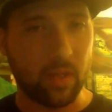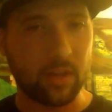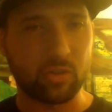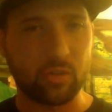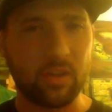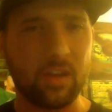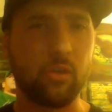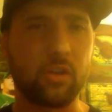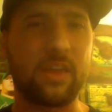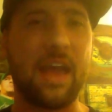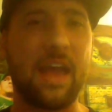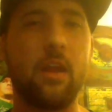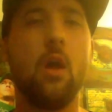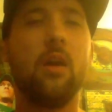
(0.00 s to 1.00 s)
So you got to look at
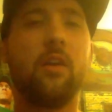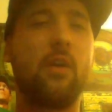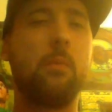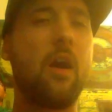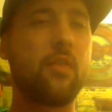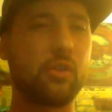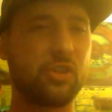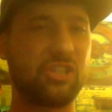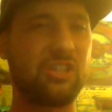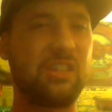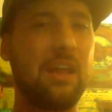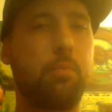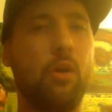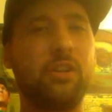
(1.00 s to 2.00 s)
it from other
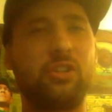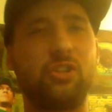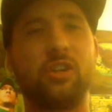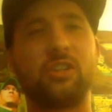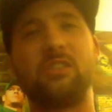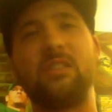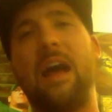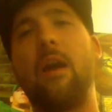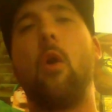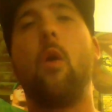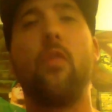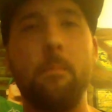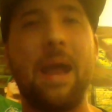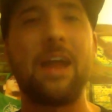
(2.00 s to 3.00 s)
standpoints, just not, oh,
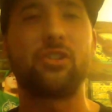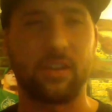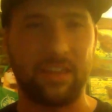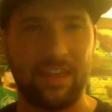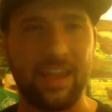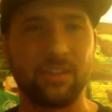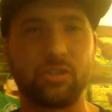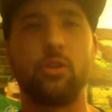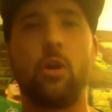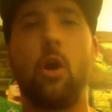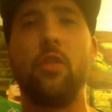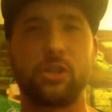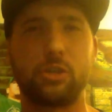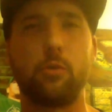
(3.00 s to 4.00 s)
the match got canceled,
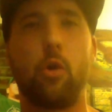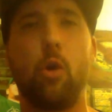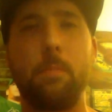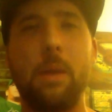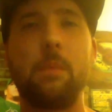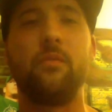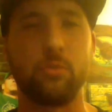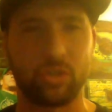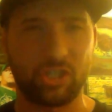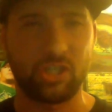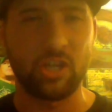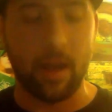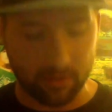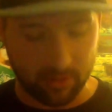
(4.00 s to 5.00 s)
oh, this whole pay-per-view
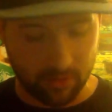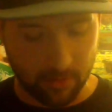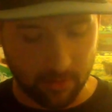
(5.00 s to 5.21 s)
sucked.